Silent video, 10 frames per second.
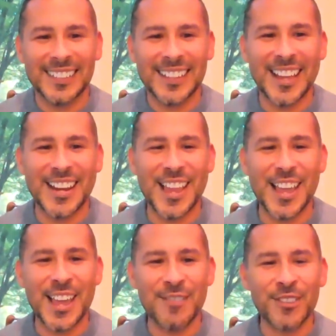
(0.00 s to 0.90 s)
And
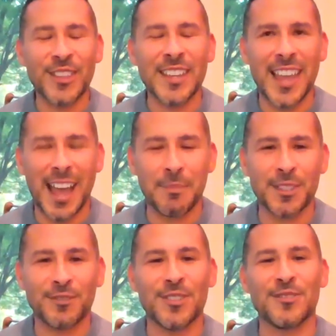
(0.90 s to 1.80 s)
everything
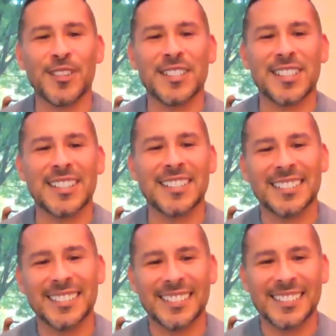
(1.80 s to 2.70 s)
happens for a reason.
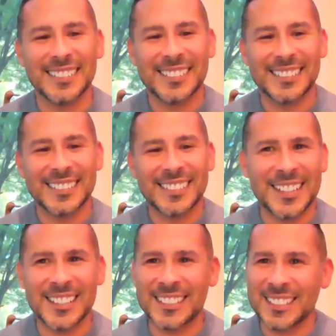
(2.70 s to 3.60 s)

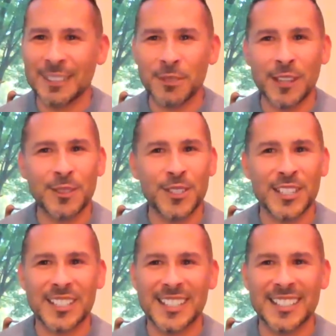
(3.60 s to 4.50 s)
Just sometimes you
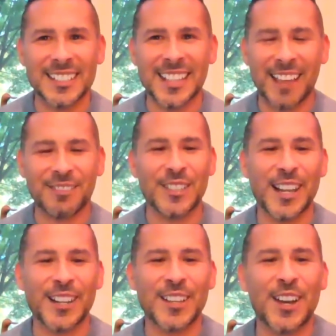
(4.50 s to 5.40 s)
just have to
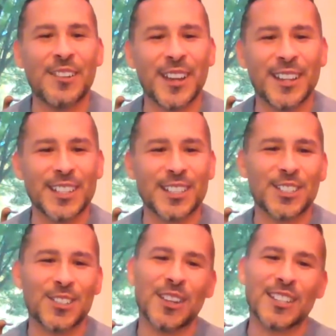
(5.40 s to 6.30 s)
let it go and
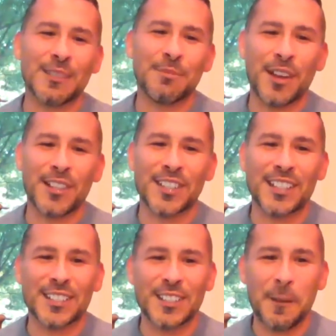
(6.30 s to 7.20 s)
just trust the
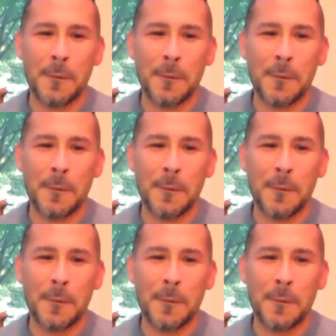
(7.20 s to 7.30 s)
process.